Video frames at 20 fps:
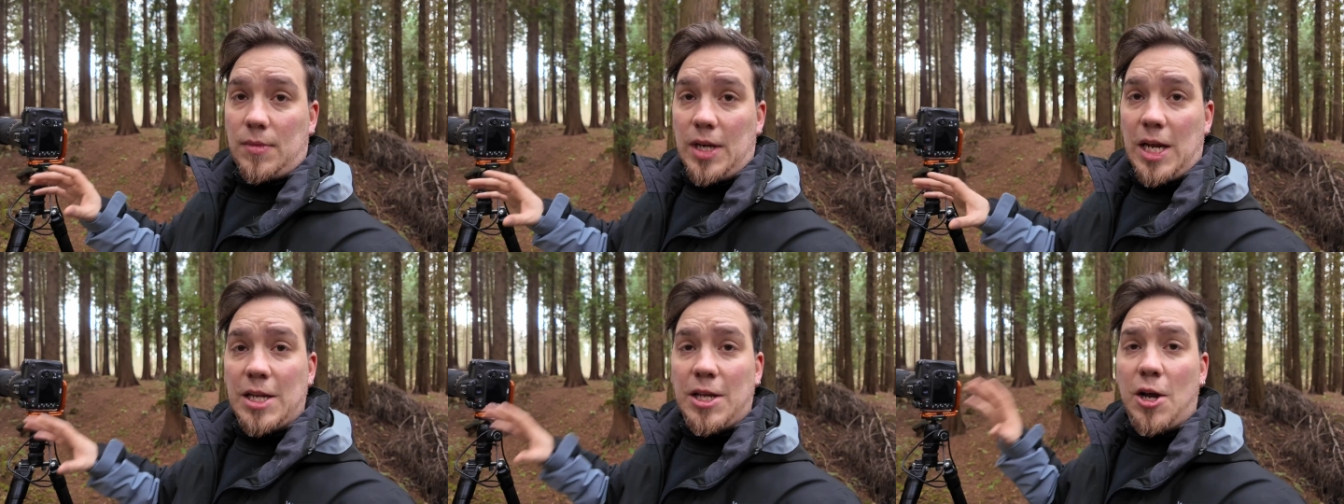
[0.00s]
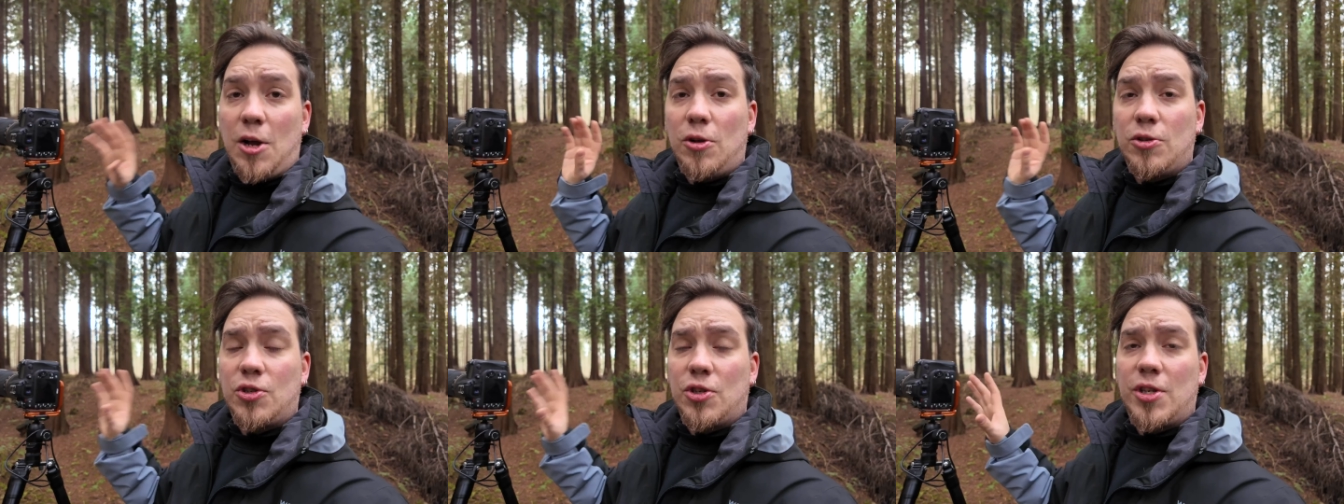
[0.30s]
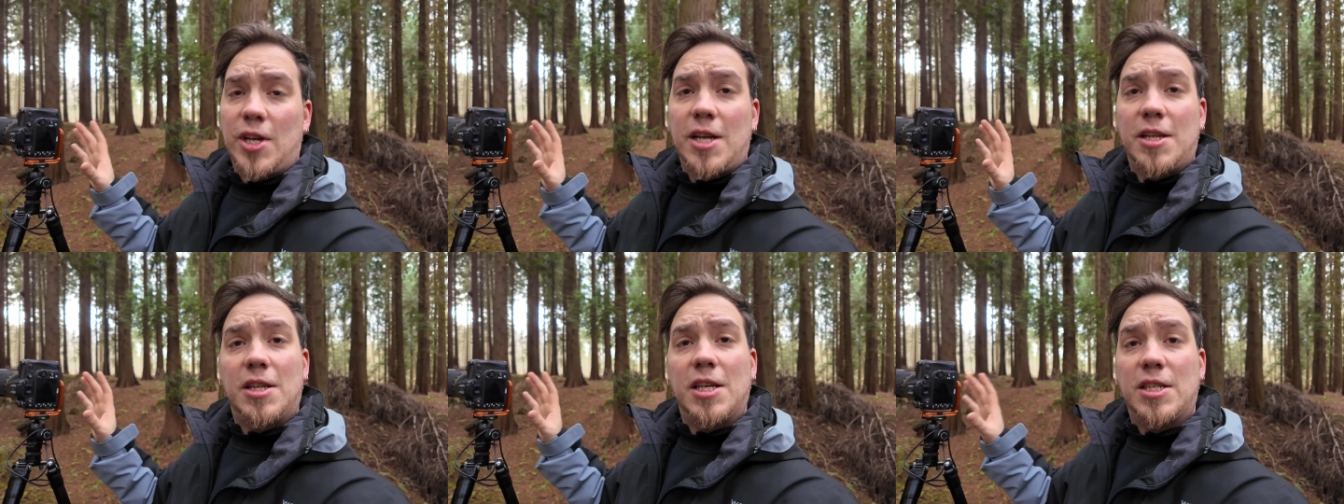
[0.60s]
And I also
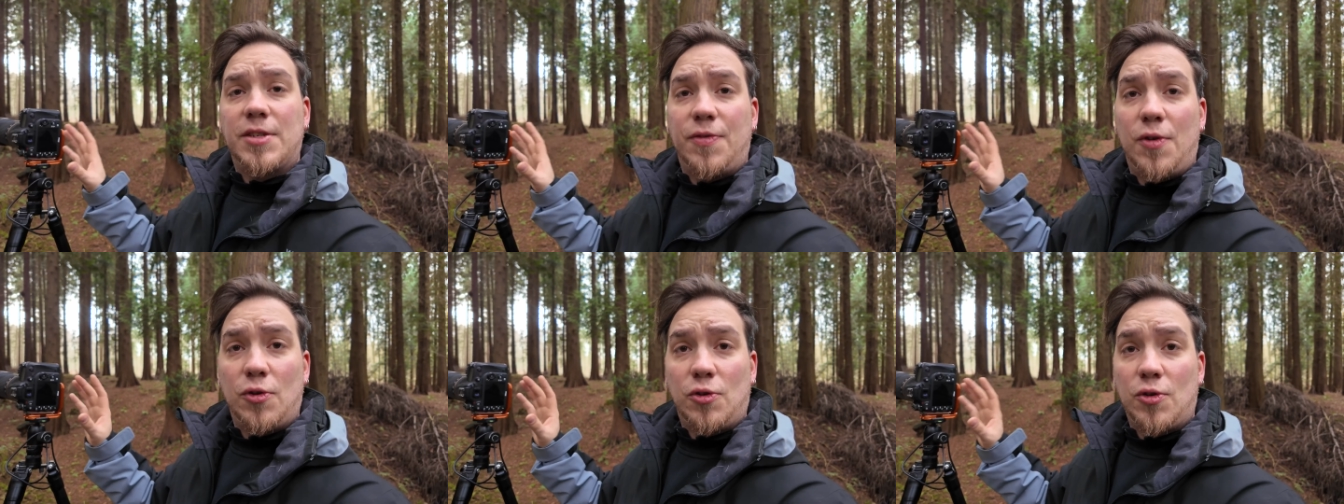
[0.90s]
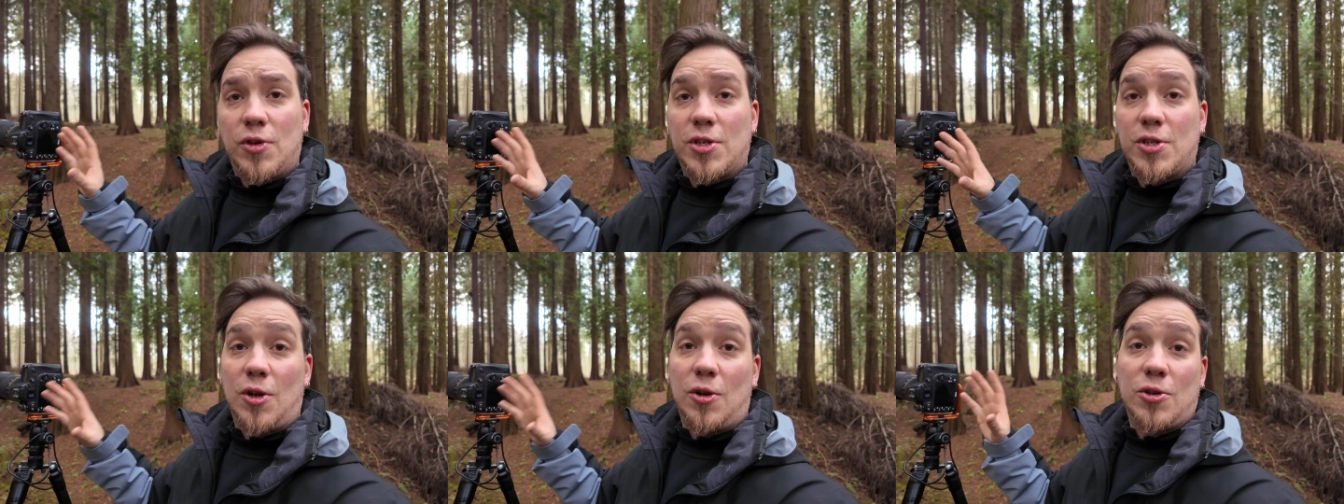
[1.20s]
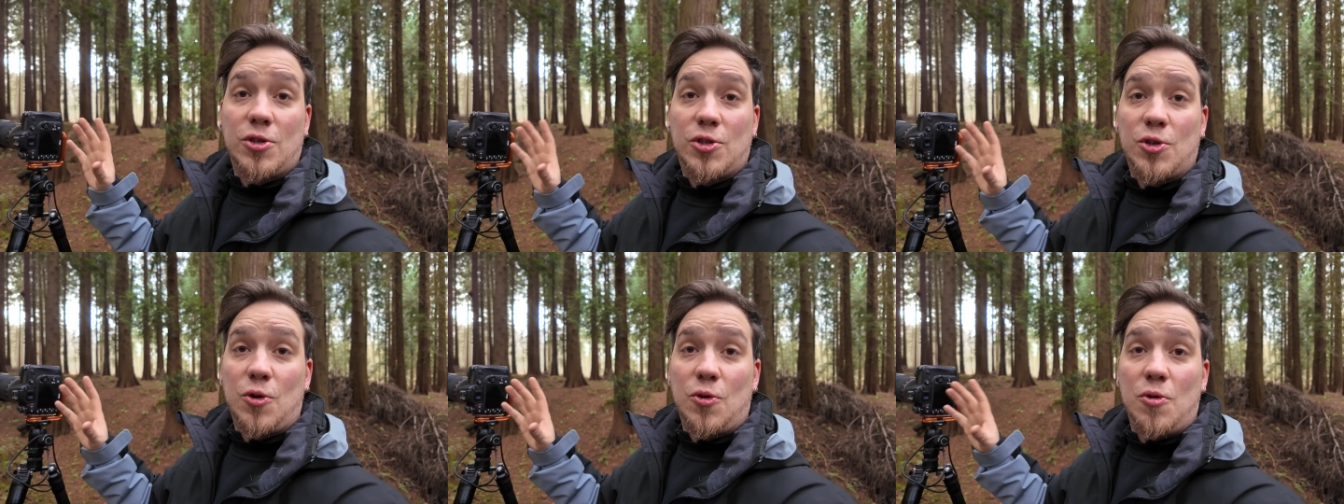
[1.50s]
think this photo is
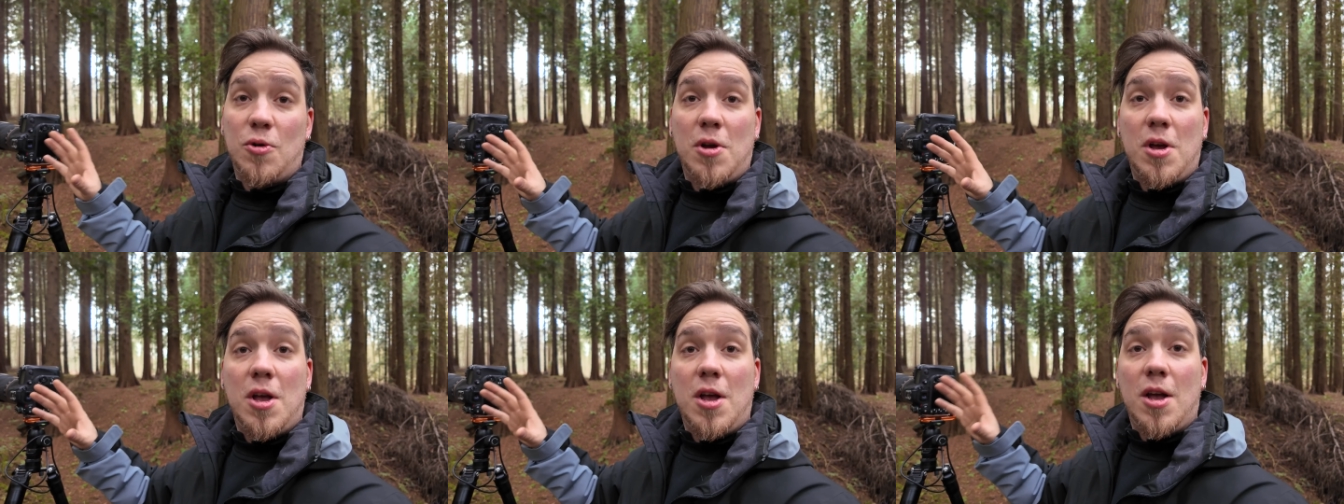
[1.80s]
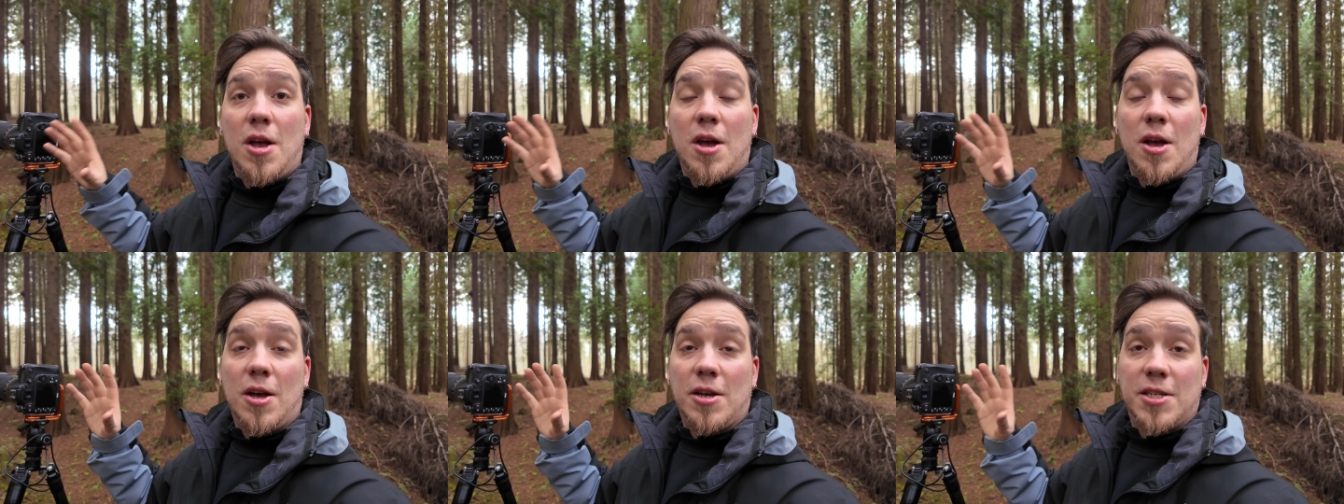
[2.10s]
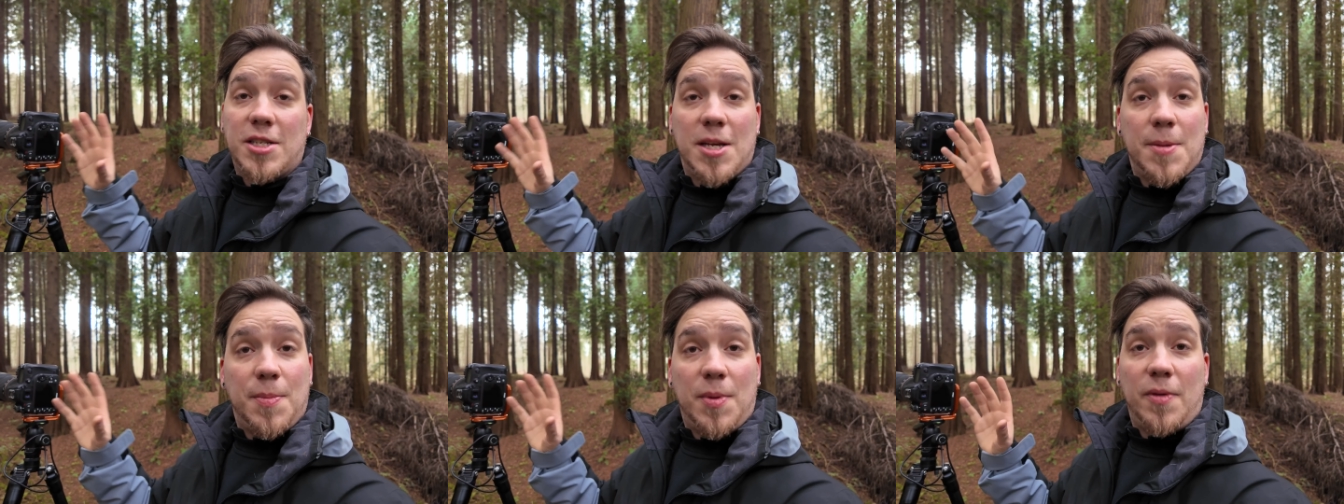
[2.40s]
also a
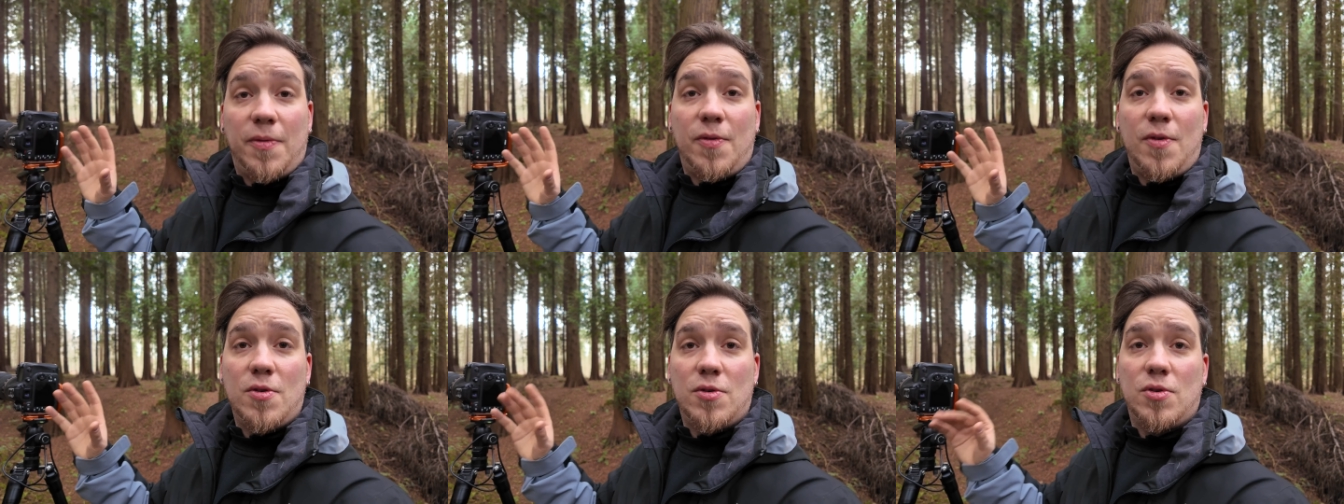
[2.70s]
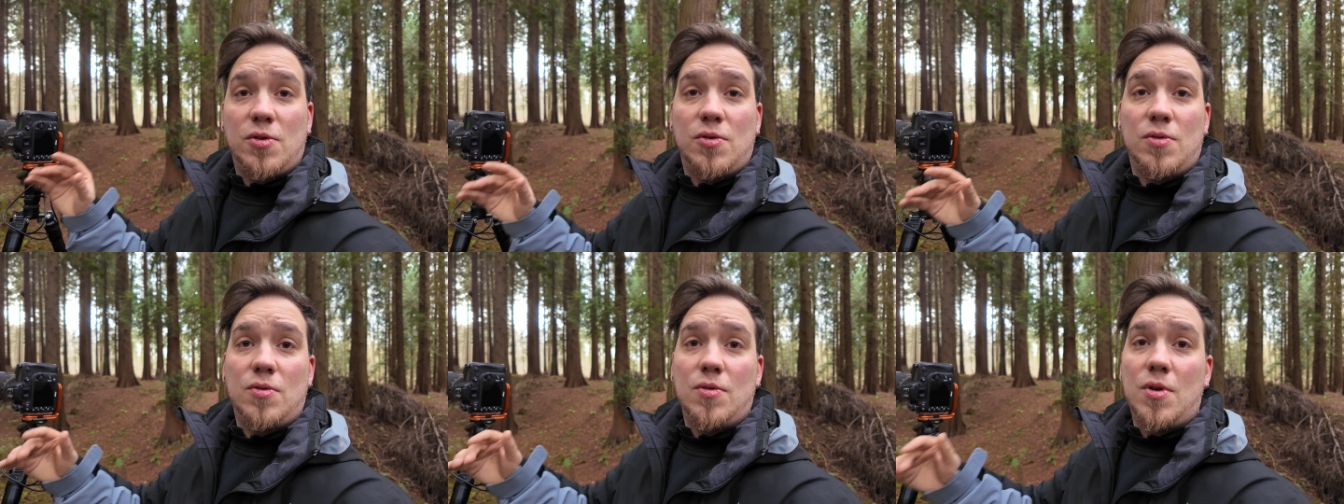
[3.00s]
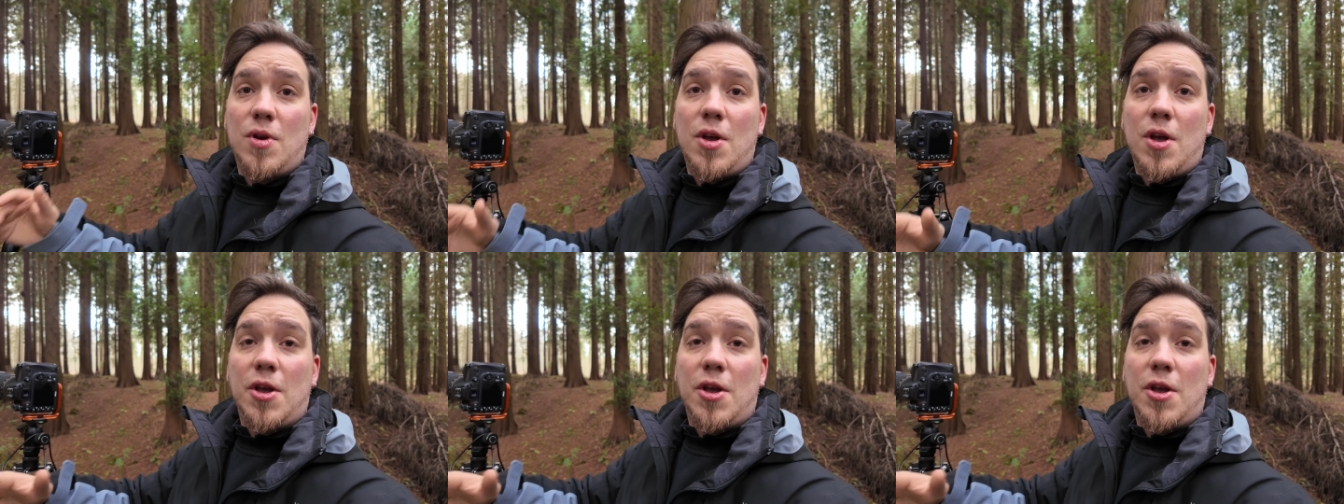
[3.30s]
simple photo.